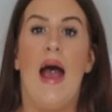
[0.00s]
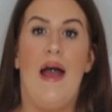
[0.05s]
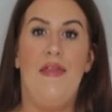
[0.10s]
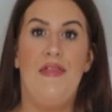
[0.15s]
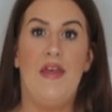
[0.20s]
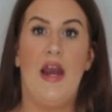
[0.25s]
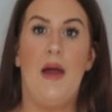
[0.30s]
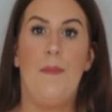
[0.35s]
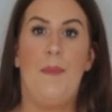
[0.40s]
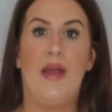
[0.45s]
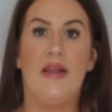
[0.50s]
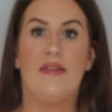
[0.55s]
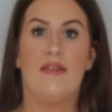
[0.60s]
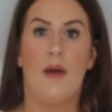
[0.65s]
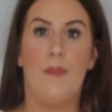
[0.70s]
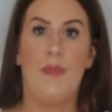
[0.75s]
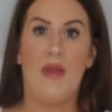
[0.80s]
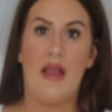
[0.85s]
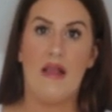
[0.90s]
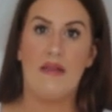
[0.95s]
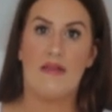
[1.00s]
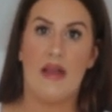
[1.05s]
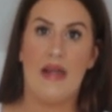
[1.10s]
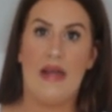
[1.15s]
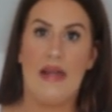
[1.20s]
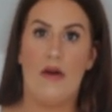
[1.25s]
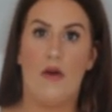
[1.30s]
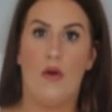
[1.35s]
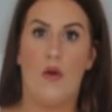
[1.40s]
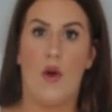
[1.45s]
And then I picked up these
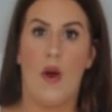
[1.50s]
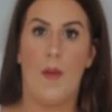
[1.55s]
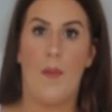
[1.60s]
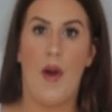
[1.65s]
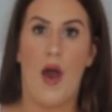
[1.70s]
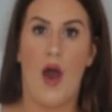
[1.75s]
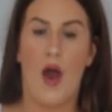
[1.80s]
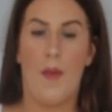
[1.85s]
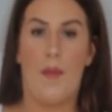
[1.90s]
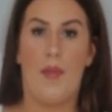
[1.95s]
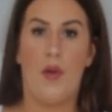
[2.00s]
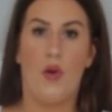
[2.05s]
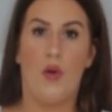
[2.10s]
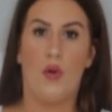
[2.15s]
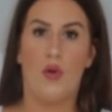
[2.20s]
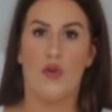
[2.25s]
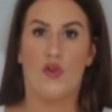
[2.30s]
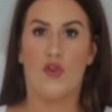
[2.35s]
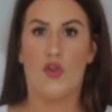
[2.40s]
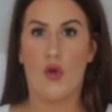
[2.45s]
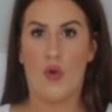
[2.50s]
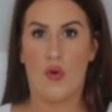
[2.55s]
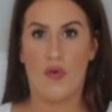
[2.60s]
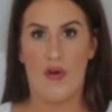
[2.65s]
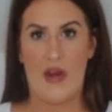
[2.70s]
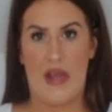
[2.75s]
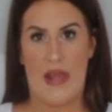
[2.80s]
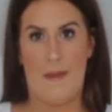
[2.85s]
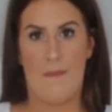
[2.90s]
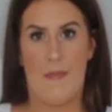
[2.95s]
little purple
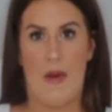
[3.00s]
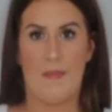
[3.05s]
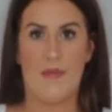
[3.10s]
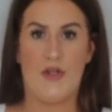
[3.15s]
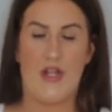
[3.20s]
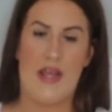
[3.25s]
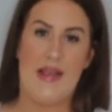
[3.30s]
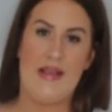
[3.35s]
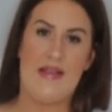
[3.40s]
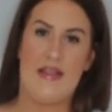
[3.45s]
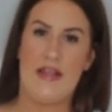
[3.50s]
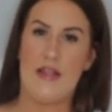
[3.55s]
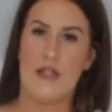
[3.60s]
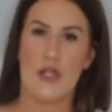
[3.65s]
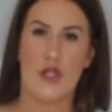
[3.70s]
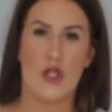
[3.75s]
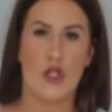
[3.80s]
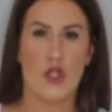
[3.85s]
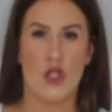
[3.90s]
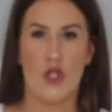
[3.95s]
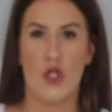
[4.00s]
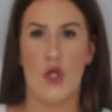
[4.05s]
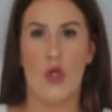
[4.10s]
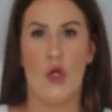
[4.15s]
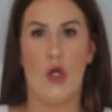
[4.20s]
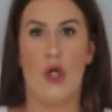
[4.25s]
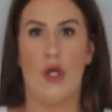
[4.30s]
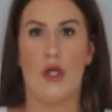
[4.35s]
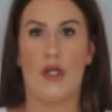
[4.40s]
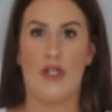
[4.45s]
Tory mum jeans. These are just
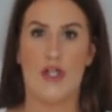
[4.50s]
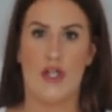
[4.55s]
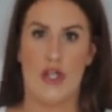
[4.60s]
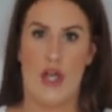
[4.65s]
New Look